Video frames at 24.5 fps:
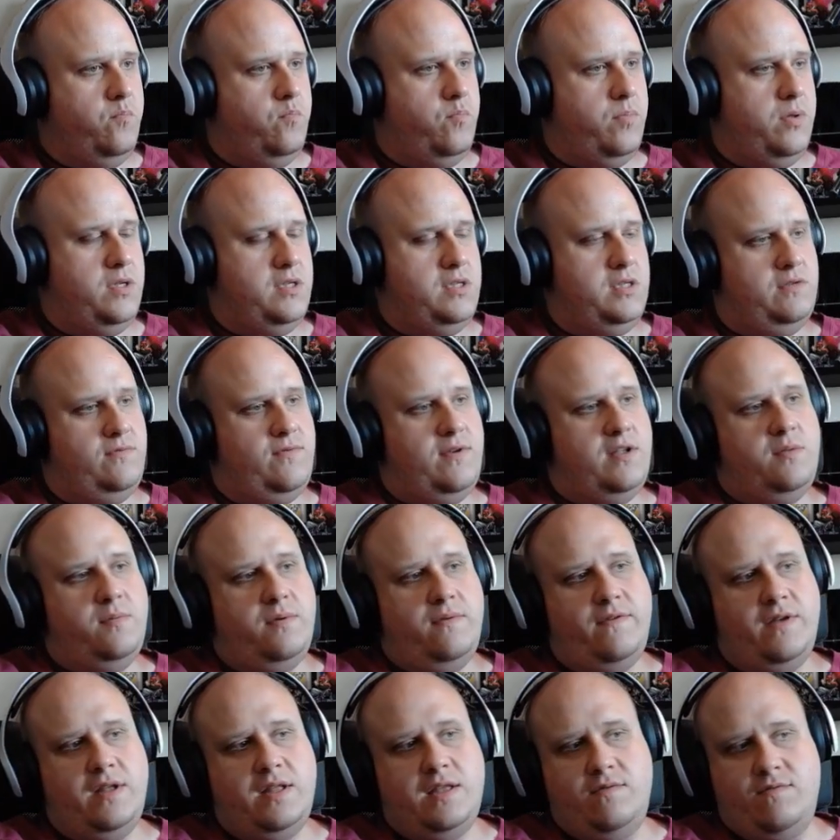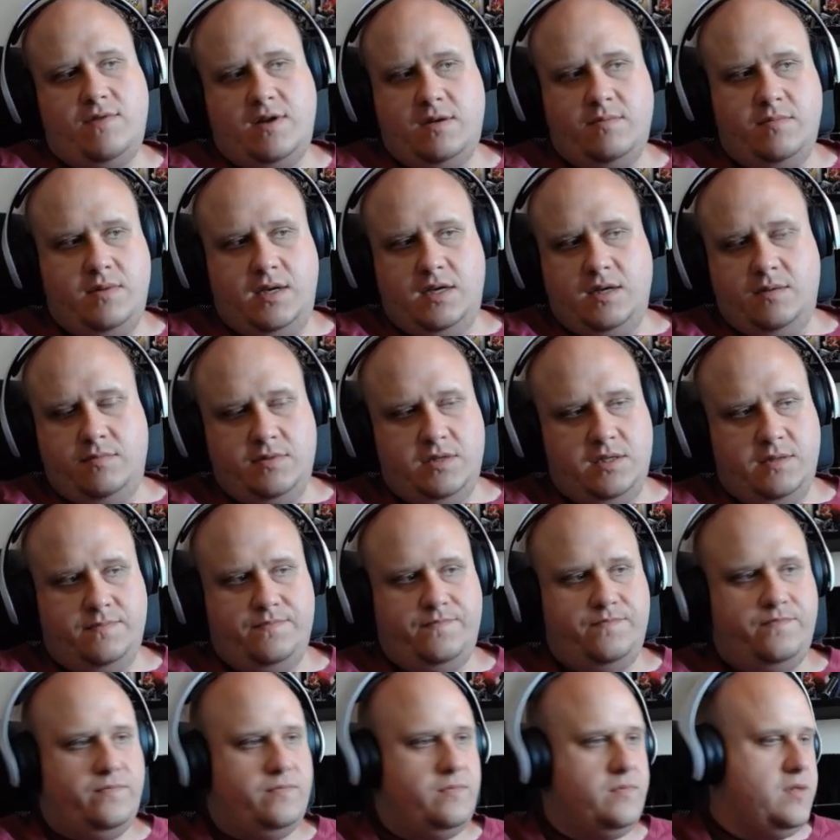But this is a random event. It randomly comes up
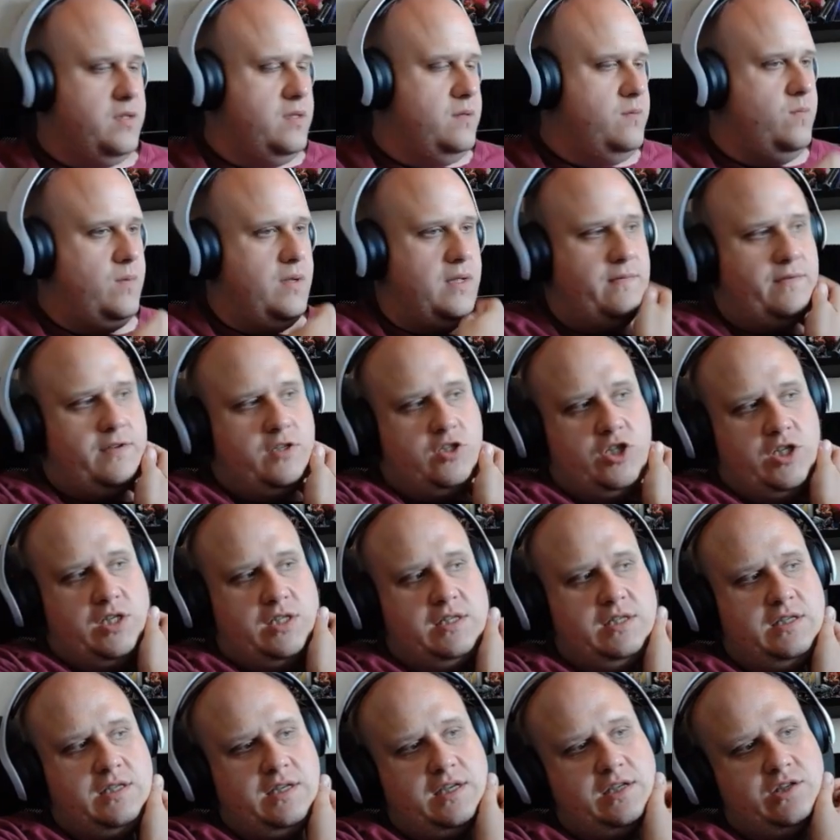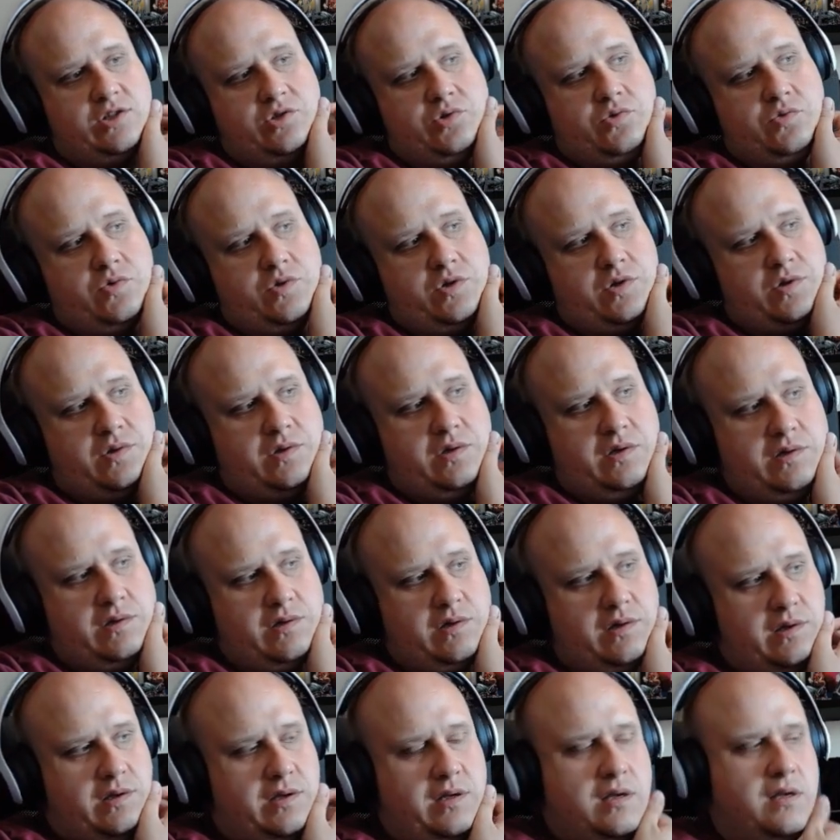whenever she decides to call you.
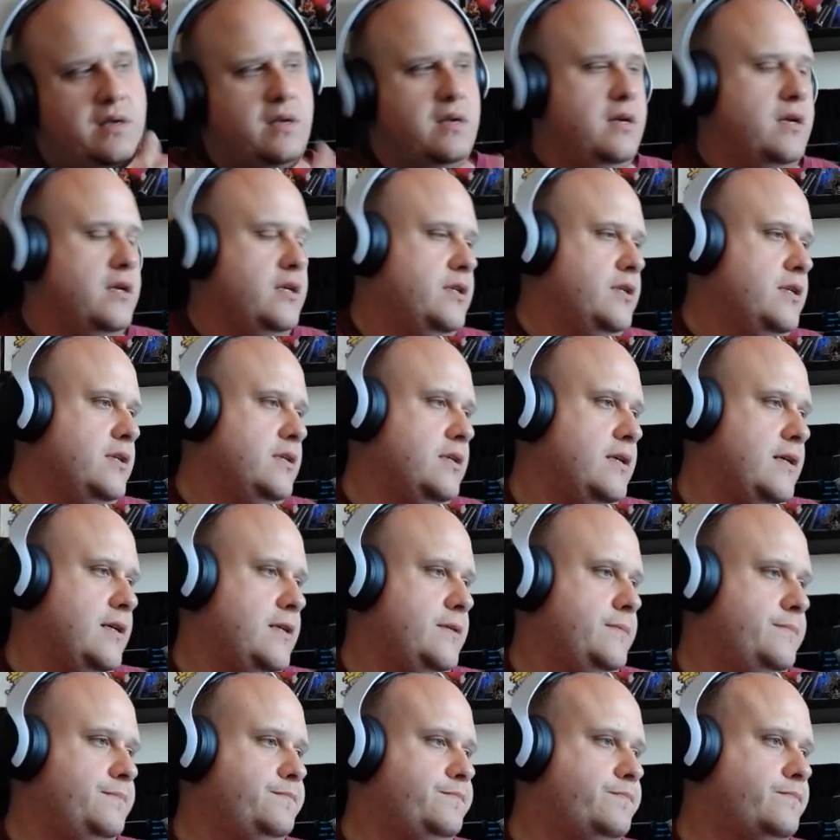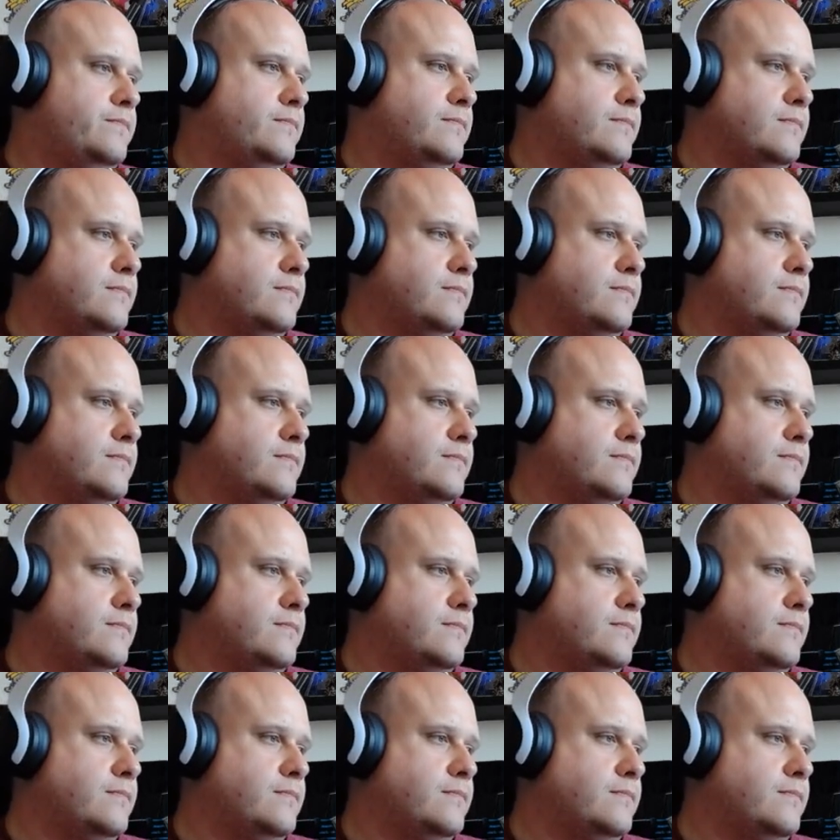Um.